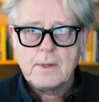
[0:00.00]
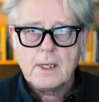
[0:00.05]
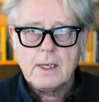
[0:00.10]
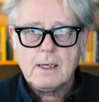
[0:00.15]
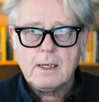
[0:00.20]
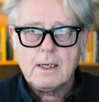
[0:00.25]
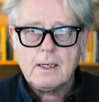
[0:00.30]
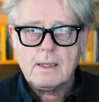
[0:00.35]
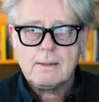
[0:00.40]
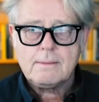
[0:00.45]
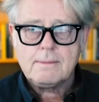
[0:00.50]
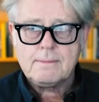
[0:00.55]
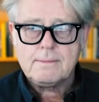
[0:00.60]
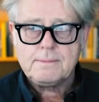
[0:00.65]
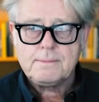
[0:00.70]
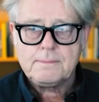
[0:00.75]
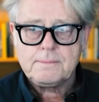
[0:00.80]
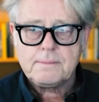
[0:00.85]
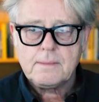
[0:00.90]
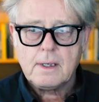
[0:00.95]

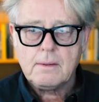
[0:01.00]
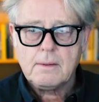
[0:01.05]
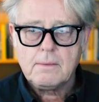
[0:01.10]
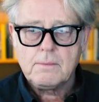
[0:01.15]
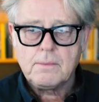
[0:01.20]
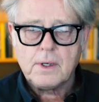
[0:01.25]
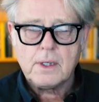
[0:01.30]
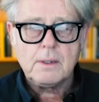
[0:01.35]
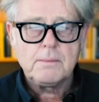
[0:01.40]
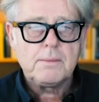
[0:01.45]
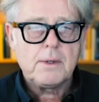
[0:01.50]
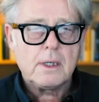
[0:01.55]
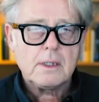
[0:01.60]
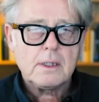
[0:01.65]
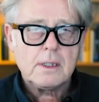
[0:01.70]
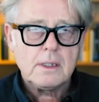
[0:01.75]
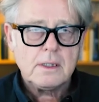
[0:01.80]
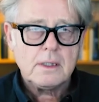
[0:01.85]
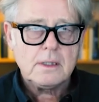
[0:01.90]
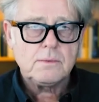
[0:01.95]
um, what a
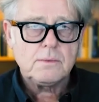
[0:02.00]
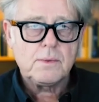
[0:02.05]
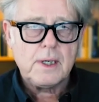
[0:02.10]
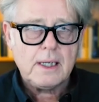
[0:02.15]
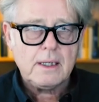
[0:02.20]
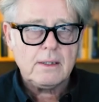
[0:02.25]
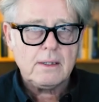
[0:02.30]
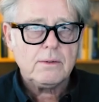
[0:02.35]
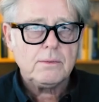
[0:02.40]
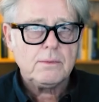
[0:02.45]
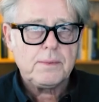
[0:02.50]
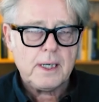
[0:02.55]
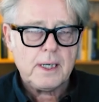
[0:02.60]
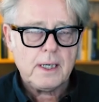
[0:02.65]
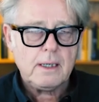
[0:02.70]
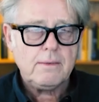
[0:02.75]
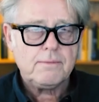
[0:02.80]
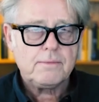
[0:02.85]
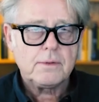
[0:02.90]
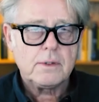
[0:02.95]
market is willing to
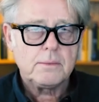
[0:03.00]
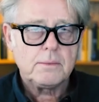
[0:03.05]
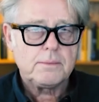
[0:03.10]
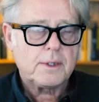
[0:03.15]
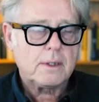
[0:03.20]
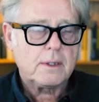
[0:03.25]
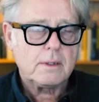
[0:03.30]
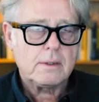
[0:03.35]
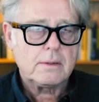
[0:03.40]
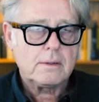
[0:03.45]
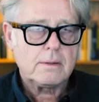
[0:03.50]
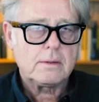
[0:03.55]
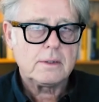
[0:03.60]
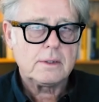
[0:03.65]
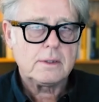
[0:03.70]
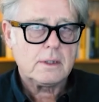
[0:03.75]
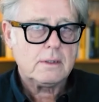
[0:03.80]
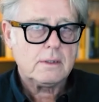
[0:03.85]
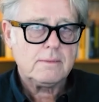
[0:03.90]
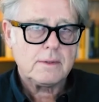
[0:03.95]
pay for a product or a
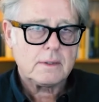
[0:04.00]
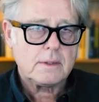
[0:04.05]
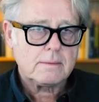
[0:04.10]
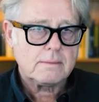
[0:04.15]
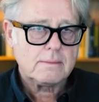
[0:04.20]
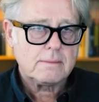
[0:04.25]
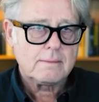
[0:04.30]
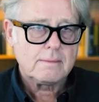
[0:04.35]
service,